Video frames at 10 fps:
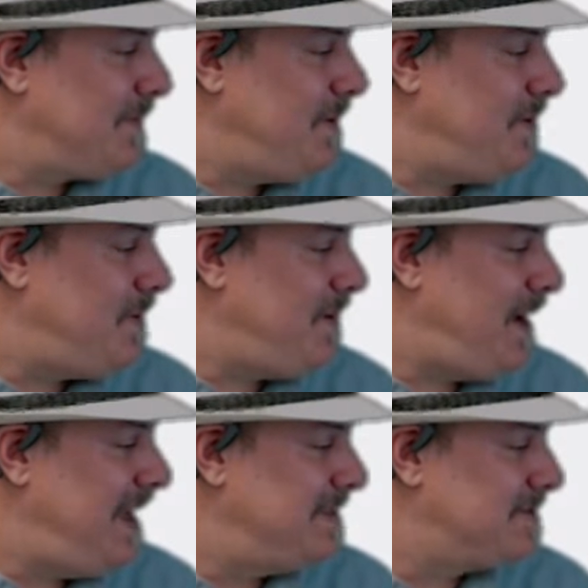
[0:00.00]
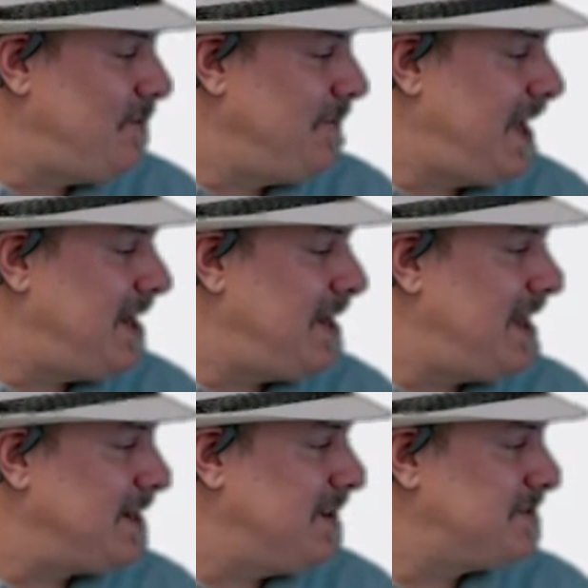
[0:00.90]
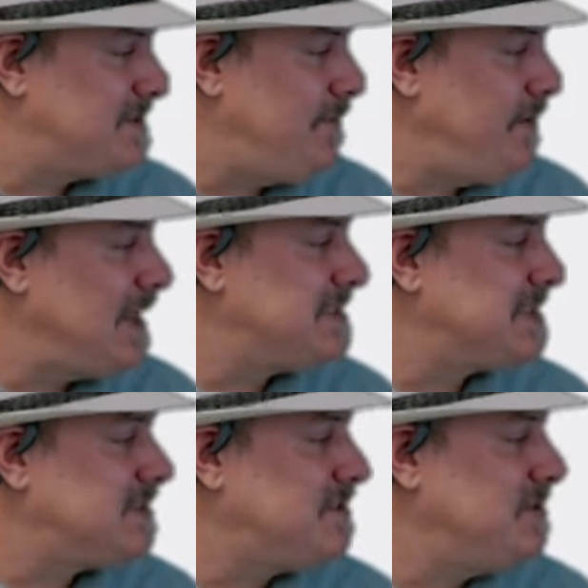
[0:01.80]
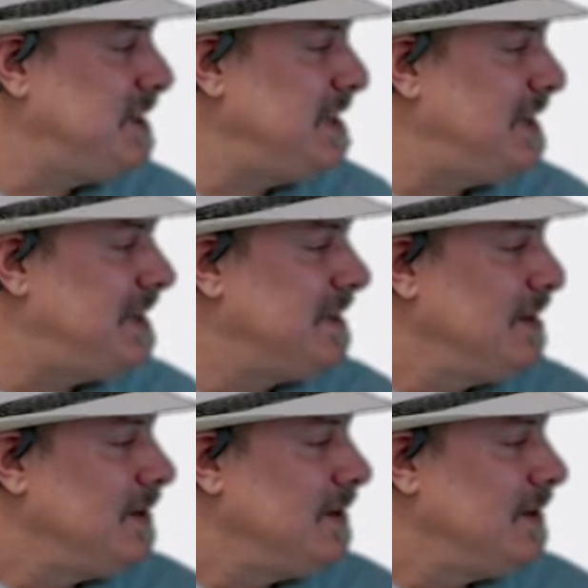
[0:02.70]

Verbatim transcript: All right, so we got a lot of good stuff here. Let's get to the.